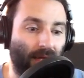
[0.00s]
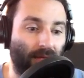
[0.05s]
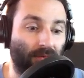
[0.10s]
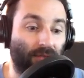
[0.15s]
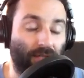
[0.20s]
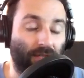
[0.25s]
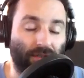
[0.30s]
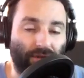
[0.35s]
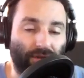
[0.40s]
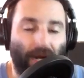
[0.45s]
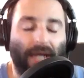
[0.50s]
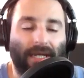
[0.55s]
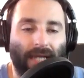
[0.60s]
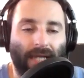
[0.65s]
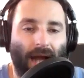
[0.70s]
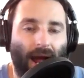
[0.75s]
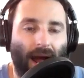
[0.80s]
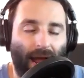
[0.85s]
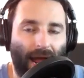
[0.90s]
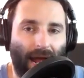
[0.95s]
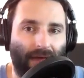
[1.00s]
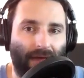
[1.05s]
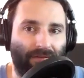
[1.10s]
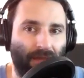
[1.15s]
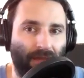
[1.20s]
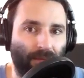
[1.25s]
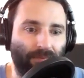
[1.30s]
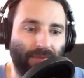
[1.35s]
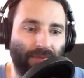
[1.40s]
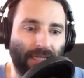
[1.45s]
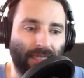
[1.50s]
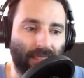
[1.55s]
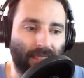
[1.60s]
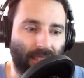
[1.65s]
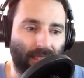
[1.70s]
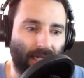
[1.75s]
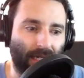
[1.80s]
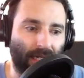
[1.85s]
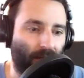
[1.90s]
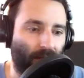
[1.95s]
to try and not have them be
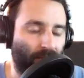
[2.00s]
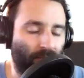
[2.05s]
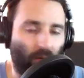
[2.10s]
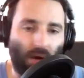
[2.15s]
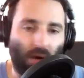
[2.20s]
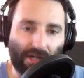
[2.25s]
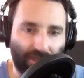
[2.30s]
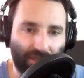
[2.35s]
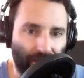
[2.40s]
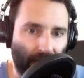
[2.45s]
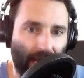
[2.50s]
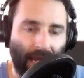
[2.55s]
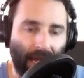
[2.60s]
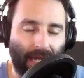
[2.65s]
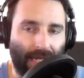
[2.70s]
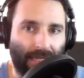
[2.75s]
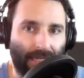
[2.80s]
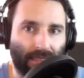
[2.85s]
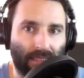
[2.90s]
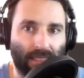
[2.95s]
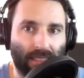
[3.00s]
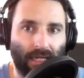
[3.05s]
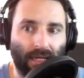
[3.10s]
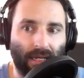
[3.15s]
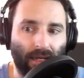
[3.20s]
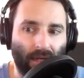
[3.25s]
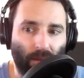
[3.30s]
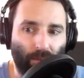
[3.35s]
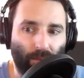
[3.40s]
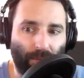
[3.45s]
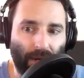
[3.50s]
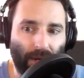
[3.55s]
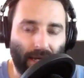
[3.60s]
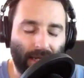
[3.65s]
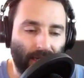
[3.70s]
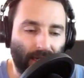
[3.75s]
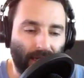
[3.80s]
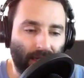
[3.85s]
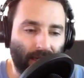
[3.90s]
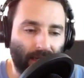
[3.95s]
sick, washing hands,
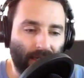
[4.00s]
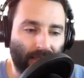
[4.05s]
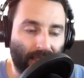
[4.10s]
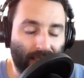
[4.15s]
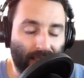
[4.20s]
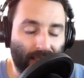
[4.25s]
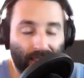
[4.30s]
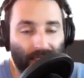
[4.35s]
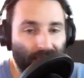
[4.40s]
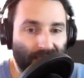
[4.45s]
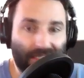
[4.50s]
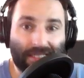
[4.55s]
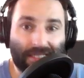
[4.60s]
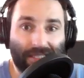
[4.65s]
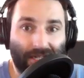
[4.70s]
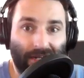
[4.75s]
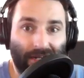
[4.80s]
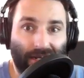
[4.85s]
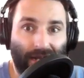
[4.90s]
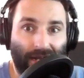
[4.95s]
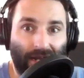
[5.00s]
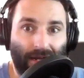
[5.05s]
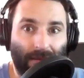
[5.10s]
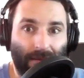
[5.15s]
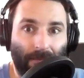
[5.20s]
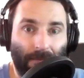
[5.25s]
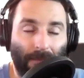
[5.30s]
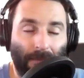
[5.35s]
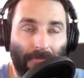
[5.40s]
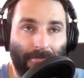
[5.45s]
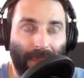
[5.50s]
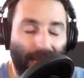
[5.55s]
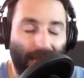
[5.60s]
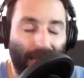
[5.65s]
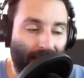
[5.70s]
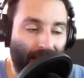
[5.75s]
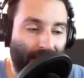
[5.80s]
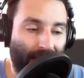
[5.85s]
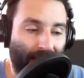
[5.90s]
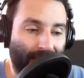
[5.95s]
but the sickness is going to come.
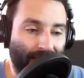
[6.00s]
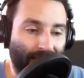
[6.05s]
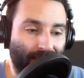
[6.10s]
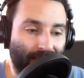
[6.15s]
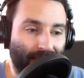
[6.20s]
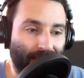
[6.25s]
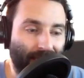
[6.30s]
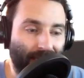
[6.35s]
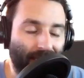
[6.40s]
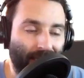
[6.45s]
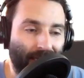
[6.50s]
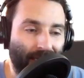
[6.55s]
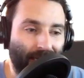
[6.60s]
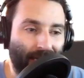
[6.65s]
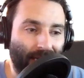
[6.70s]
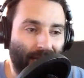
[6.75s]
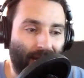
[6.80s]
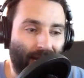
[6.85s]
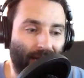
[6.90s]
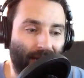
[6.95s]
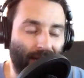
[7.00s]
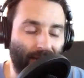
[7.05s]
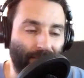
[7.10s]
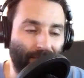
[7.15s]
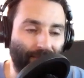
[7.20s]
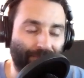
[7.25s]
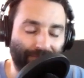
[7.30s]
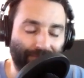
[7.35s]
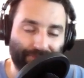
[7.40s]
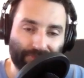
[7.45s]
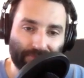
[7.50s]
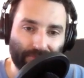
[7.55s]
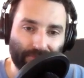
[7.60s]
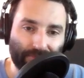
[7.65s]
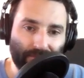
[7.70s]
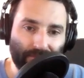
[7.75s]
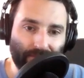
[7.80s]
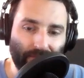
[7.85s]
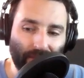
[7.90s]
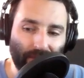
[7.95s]
And um,
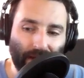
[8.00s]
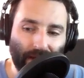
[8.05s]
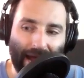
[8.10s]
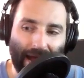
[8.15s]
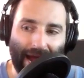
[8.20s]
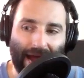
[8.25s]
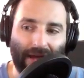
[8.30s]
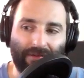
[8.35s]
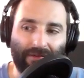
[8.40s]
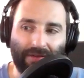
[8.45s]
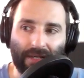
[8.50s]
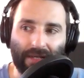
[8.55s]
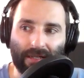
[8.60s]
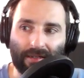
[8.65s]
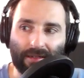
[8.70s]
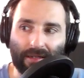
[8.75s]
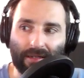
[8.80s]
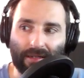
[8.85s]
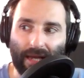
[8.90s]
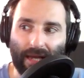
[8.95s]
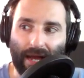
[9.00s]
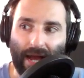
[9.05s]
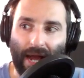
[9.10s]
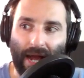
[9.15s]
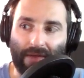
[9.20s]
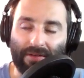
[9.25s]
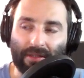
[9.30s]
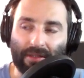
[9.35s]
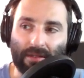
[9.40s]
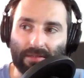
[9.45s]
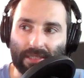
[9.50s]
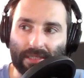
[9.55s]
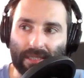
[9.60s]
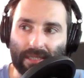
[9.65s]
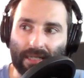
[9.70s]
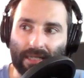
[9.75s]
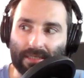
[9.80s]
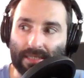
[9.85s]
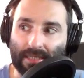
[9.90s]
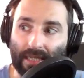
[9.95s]
having those
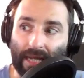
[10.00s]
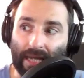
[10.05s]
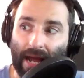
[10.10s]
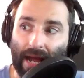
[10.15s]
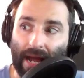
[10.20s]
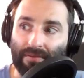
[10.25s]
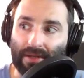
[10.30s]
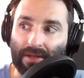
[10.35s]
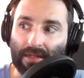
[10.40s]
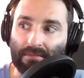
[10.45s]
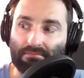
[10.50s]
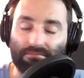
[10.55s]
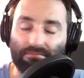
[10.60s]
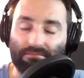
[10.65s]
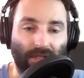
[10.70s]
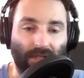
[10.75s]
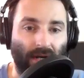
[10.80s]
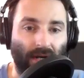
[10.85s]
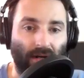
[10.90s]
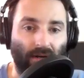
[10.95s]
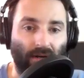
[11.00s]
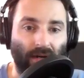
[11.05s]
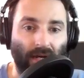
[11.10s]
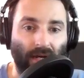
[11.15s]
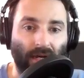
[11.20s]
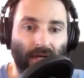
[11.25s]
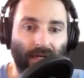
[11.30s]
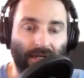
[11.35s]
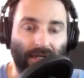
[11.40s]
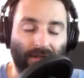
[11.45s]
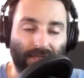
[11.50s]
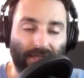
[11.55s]
things, that having, you know, your